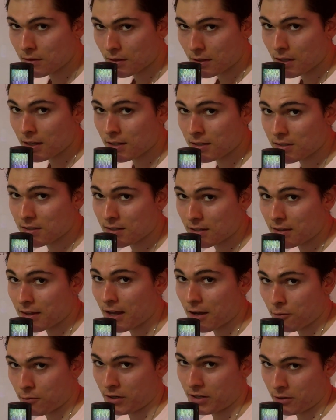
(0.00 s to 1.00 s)
It's
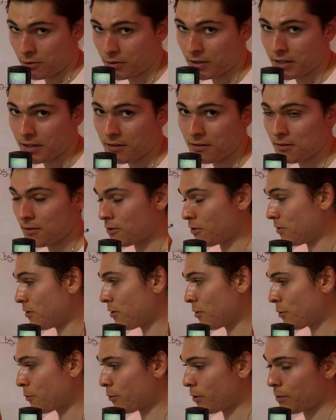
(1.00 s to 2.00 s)
that way, okay? Not the
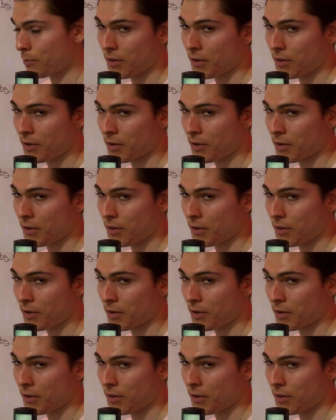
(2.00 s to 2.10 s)
other way.